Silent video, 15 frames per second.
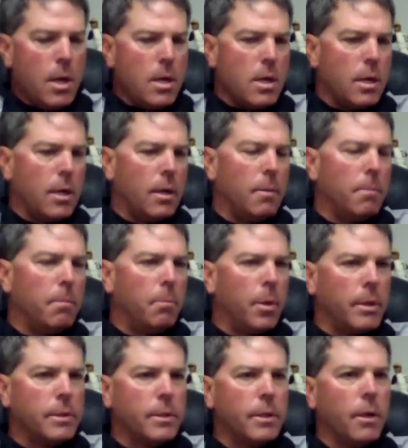
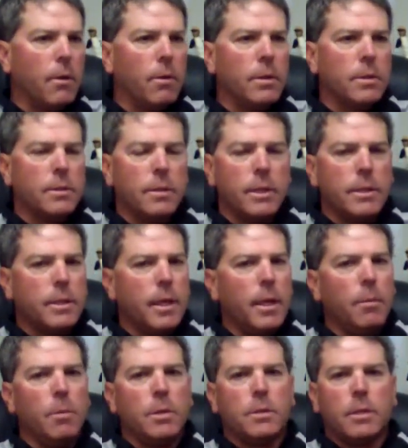But this
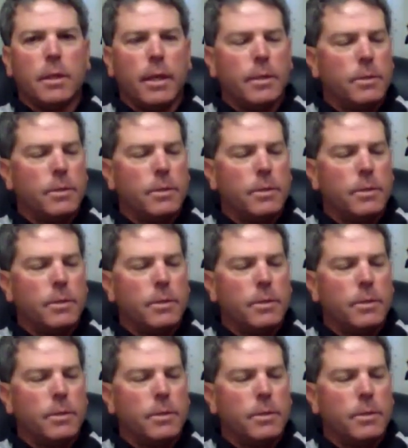team is